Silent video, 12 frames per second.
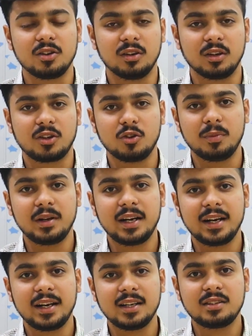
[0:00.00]

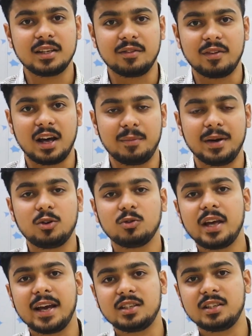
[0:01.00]
Kubernetes environment to
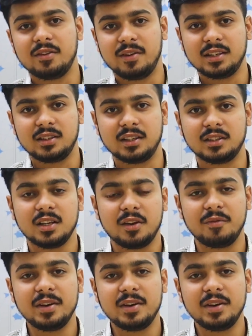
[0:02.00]
the edge devices,